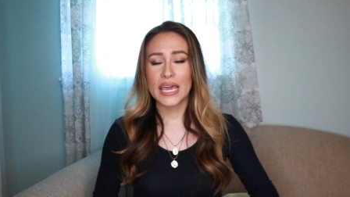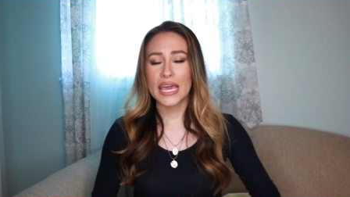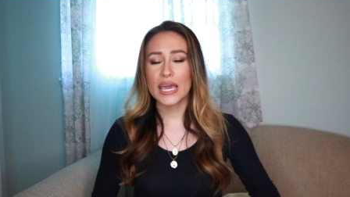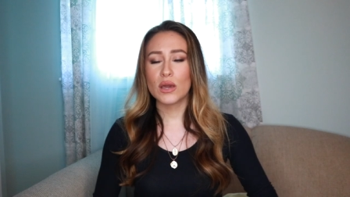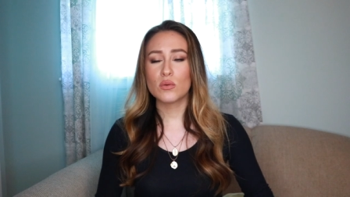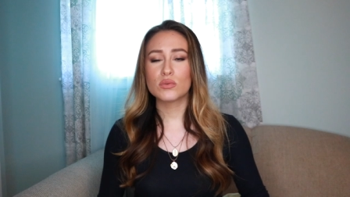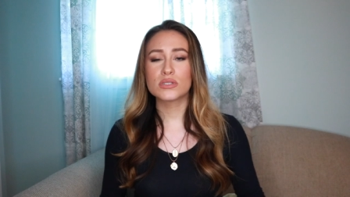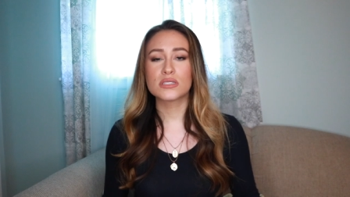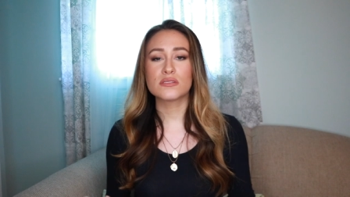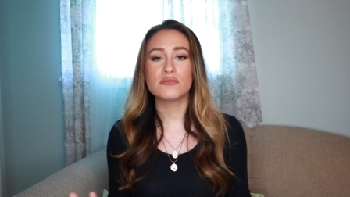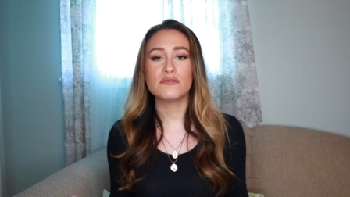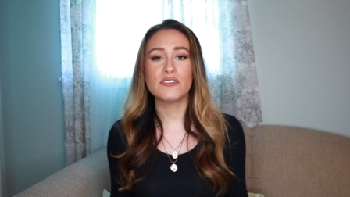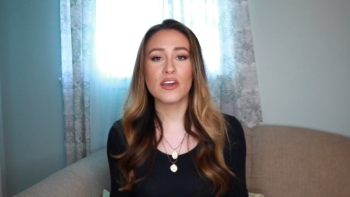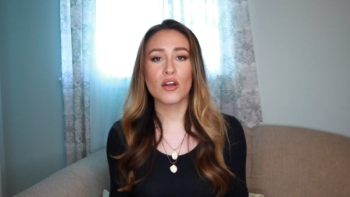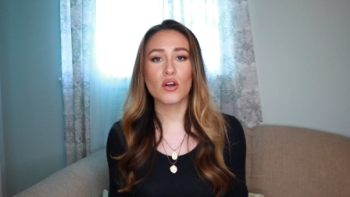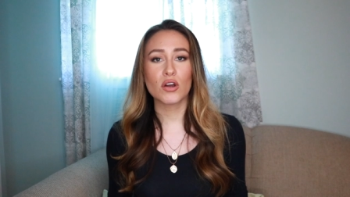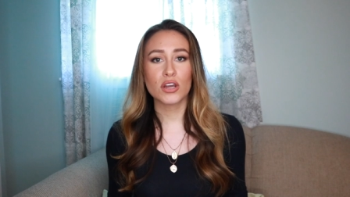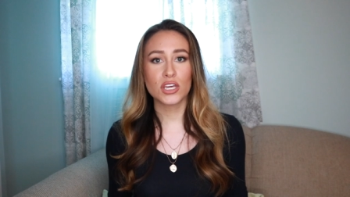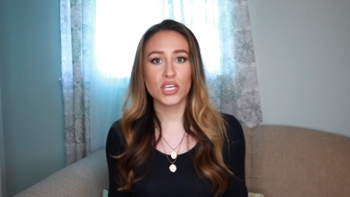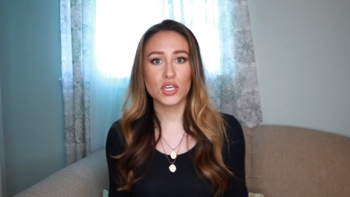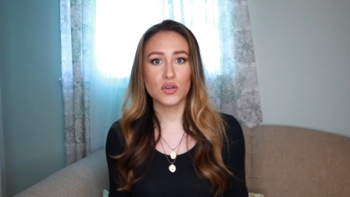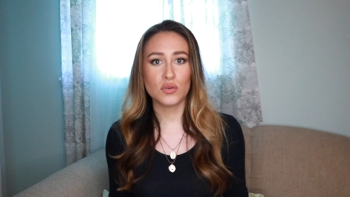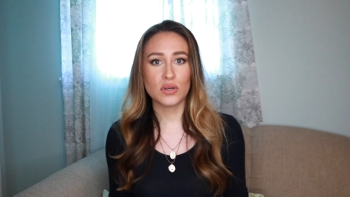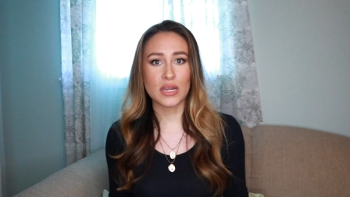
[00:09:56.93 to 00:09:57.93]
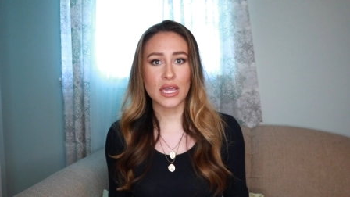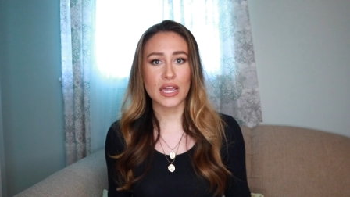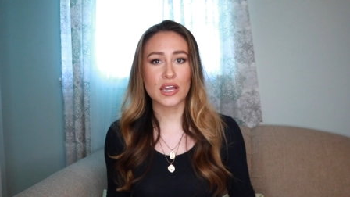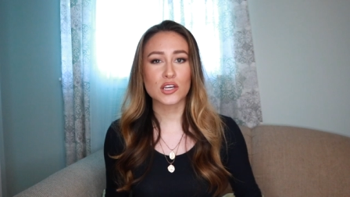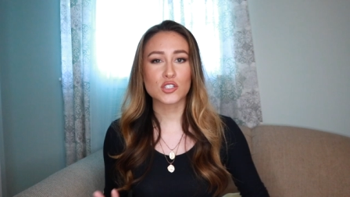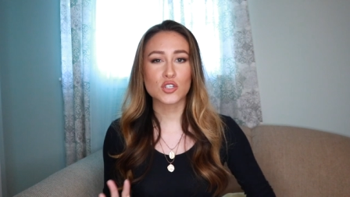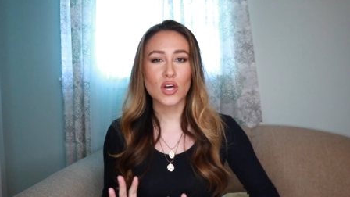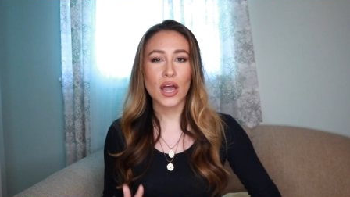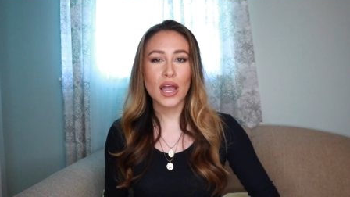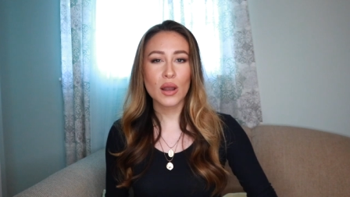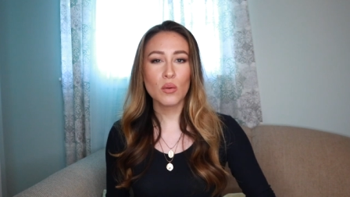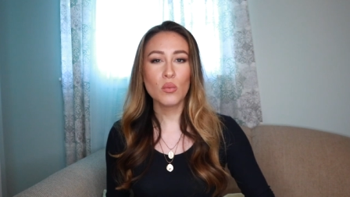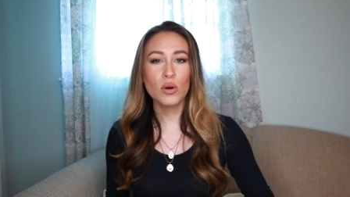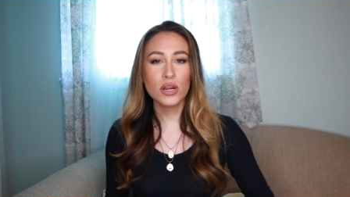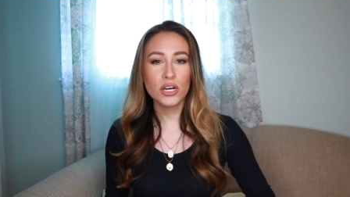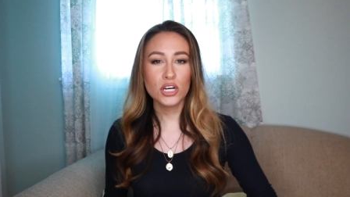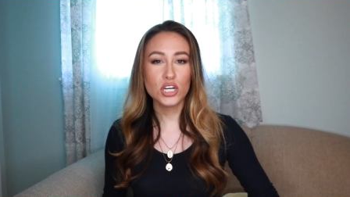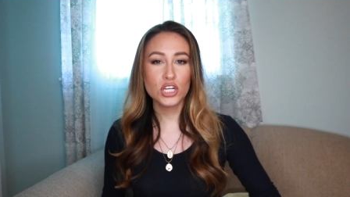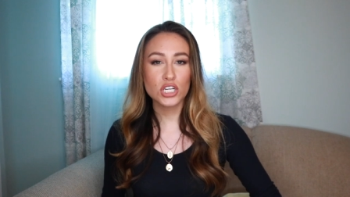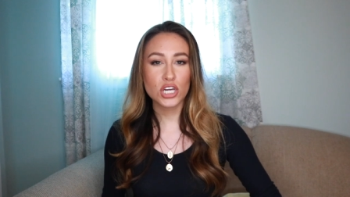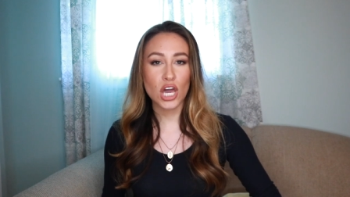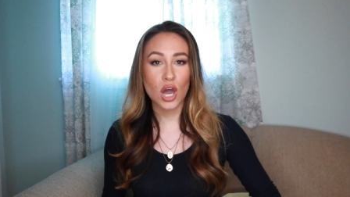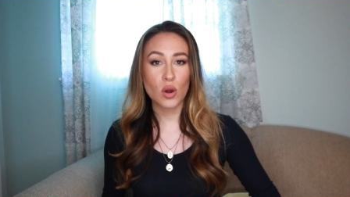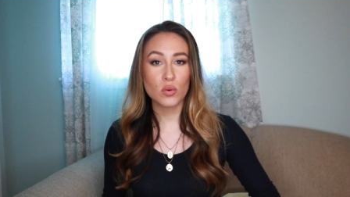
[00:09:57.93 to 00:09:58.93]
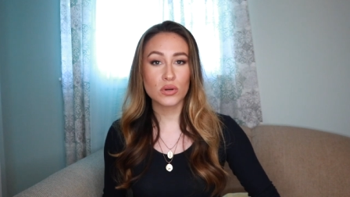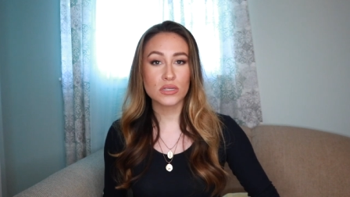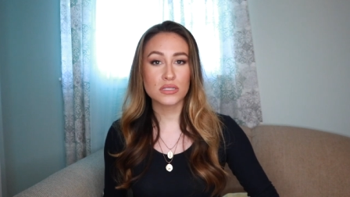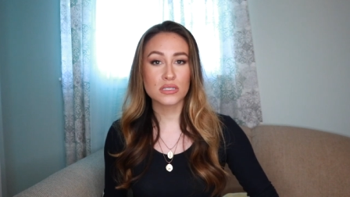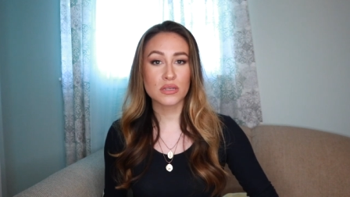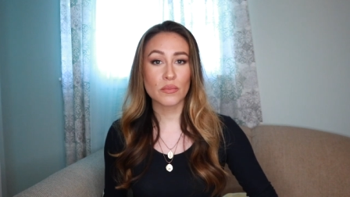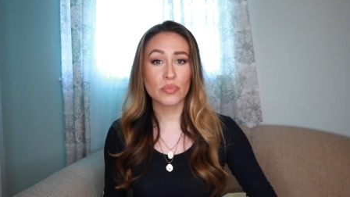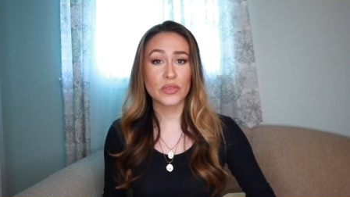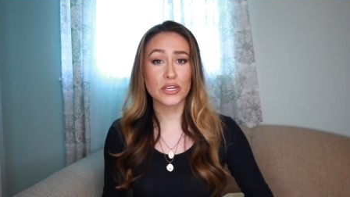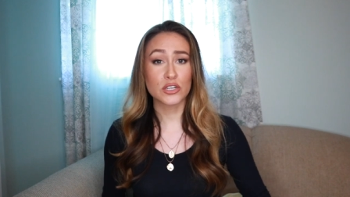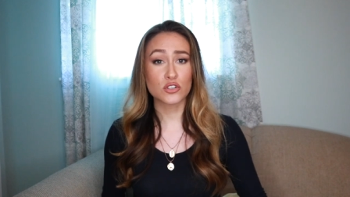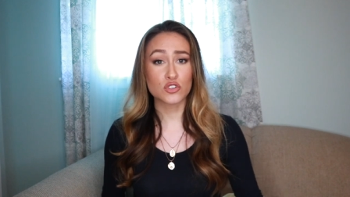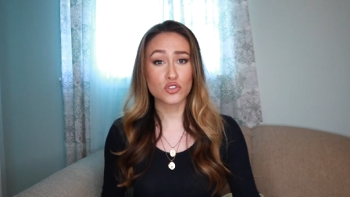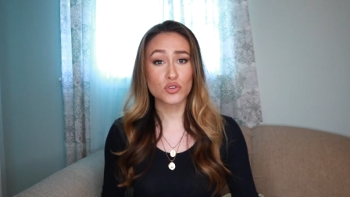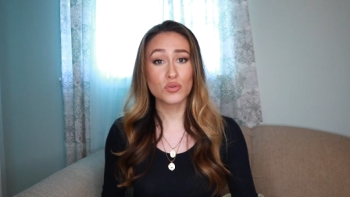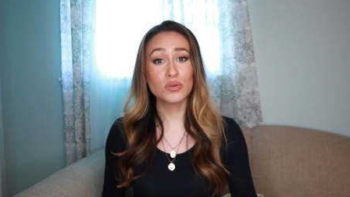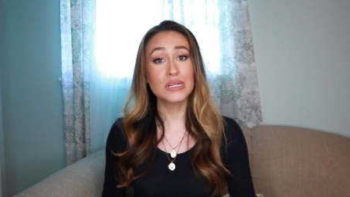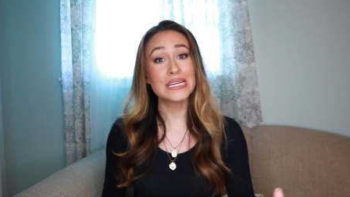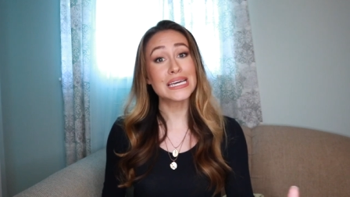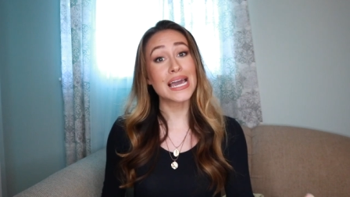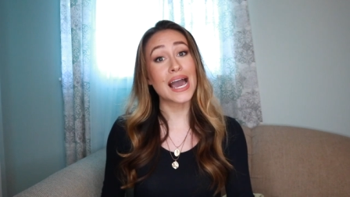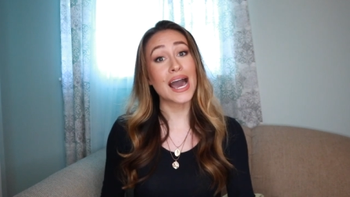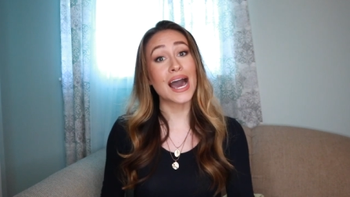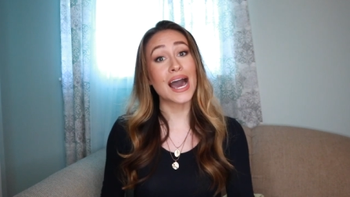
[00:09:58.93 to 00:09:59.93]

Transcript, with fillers: It was very unique. So I wanted to go with something truly